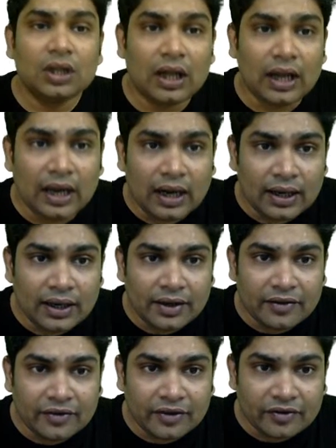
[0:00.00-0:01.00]
And
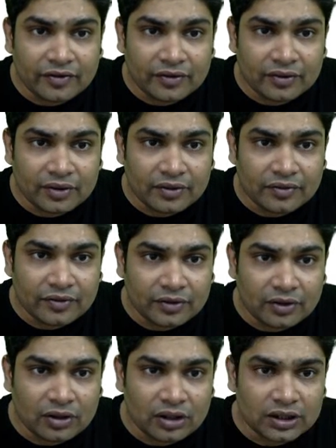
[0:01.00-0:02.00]
if you
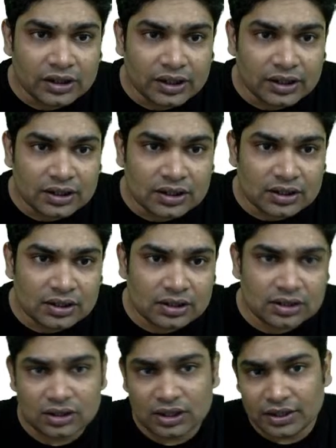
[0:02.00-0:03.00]
draw this,
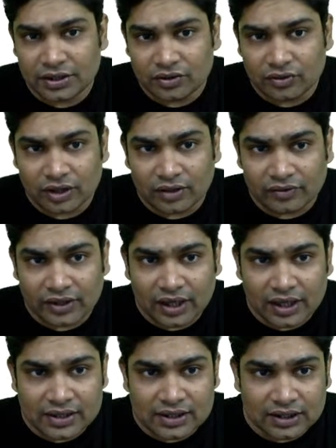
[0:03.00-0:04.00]
then you would have
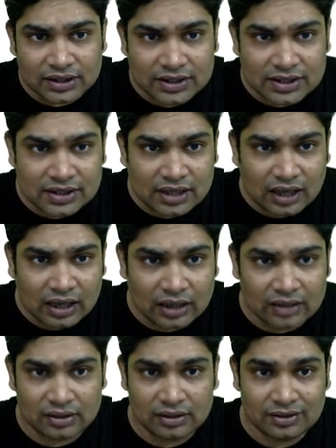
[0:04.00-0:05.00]
realized that this is
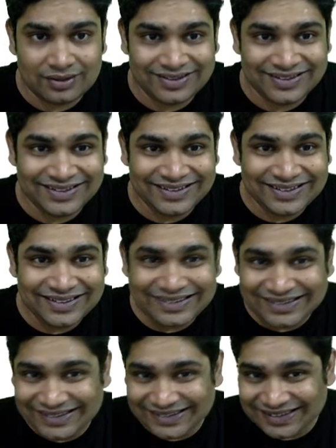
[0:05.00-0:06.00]
R
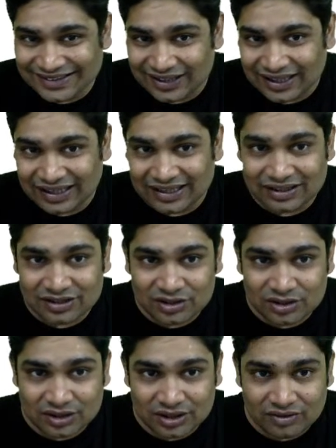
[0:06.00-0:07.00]
This is R,
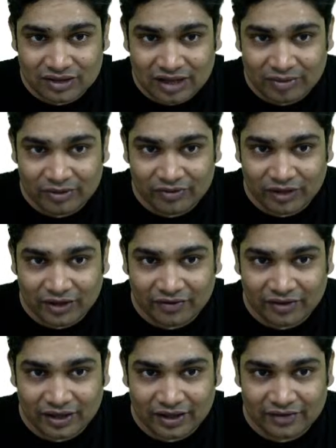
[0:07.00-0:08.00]
so this would have been
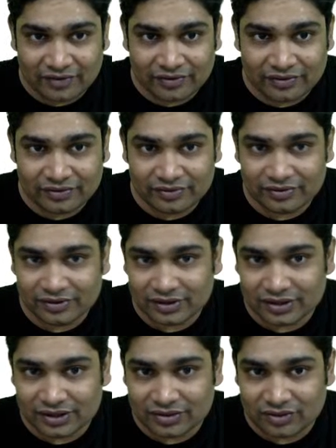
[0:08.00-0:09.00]
45.
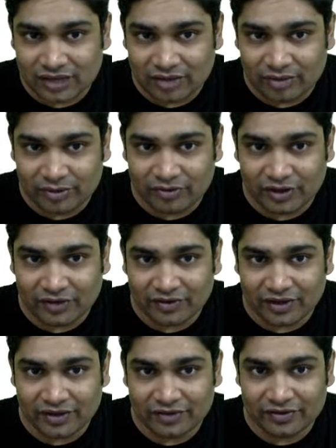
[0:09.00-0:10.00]
This would have been
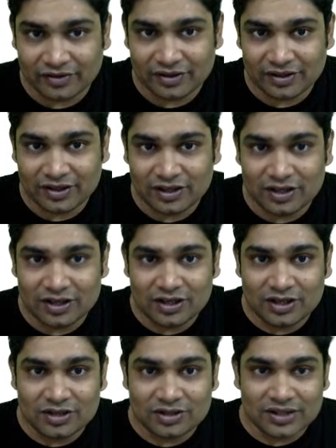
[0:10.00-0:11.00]
45.
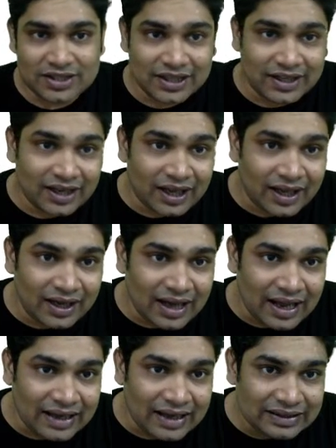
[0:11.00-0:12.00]
So this entire
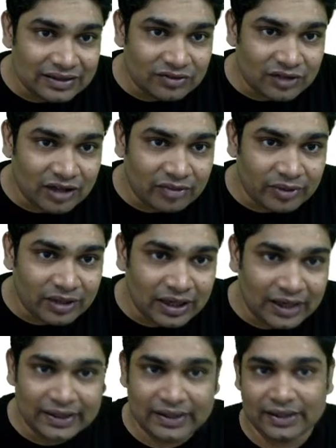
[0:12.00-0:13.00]
angle would have been
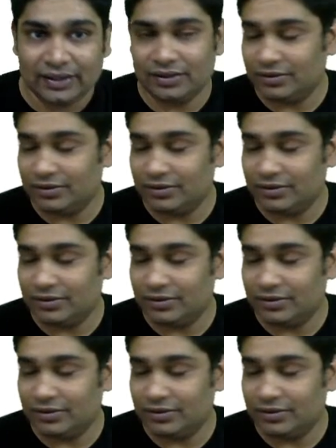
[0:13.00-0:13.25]
90.